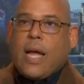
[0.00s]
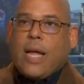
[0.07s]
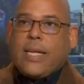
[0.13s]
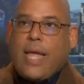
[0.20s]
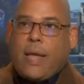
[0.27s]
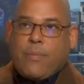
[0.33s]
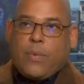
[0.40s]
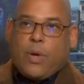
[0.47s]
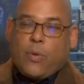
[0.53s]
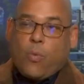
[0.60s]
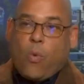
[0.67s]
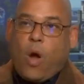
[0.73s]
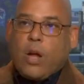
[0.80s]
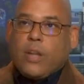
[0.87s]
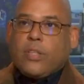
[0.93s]

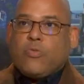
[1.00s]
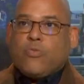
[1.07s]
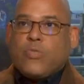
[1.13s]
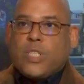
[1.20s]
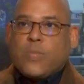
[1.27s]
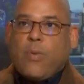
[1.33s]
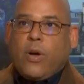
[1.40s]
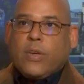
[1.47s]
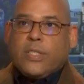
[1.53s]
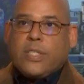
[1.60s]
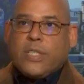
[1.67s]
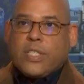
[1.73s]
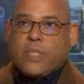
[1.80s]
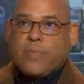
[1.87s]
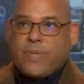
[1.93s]
Responding
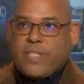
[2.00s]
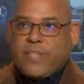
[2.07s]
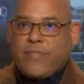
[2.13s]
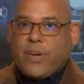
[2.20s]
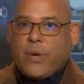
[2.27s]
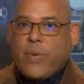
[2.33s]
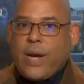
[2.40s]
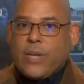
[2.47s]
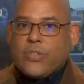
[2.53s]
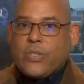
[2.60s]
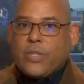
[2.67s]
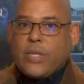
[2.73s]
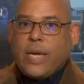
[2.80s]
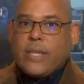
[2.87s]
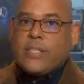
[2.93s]
to the specific
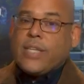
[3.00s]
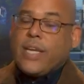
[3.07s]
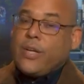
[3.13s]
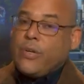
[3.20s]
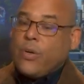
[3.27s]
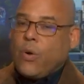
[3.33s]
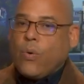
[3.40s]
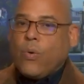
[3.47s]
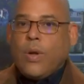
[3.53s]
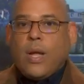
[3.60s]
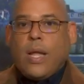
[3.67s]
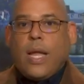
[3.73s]
question, I'd say no,